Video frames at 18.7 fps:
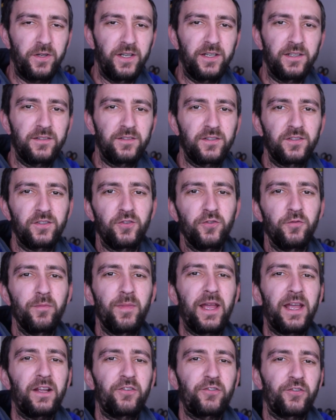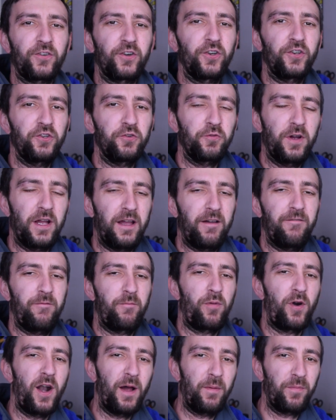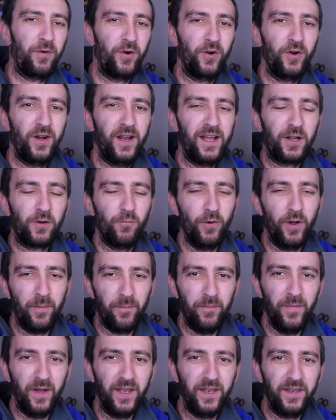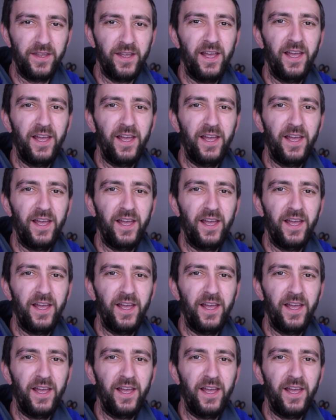is to make sure you have proper equipment.